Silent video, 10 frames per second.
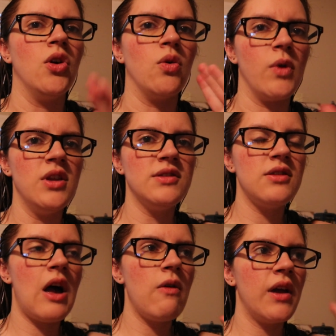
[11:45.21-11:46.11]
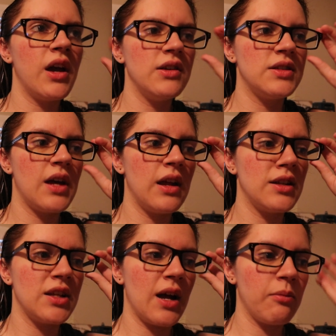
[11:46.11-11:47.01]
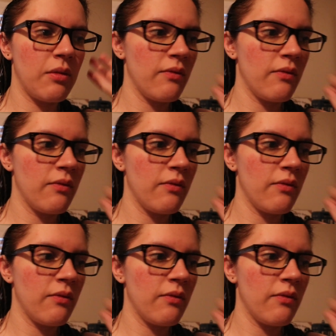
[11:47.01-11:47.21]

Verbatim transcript: rain slow like I said it's not